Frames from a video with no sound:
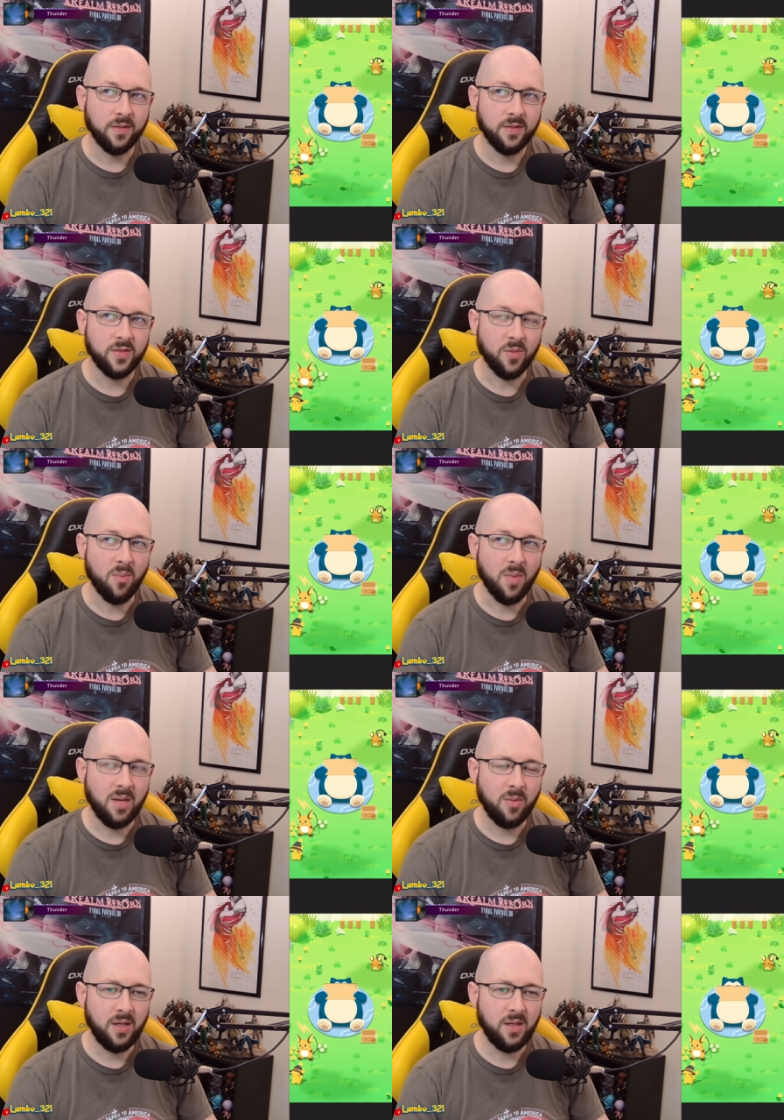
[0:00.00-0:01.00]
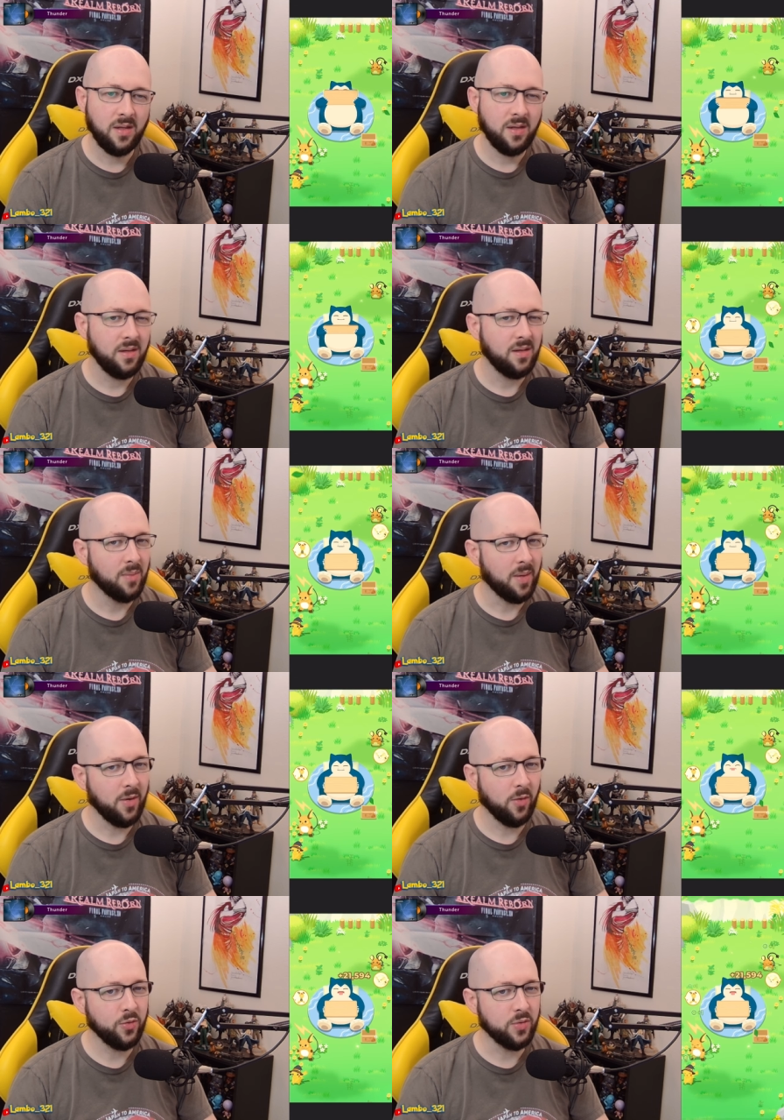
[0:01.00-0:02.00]
So maybe, maybe
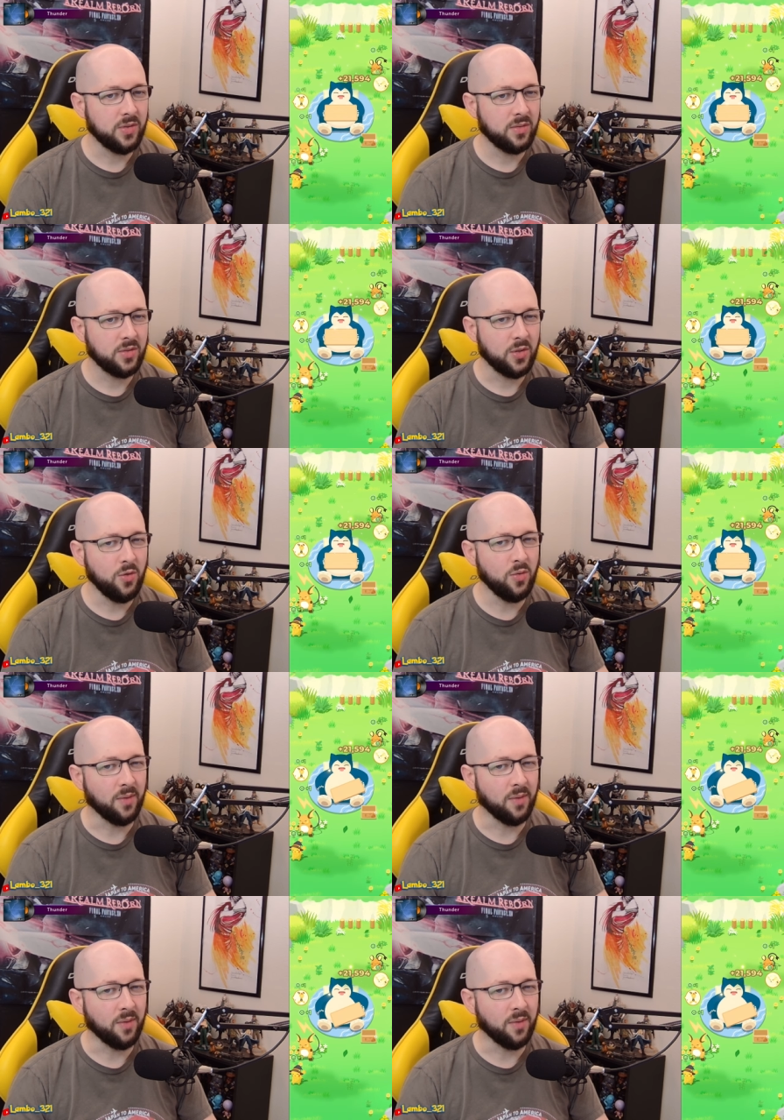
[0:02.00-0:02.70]
Ultra 2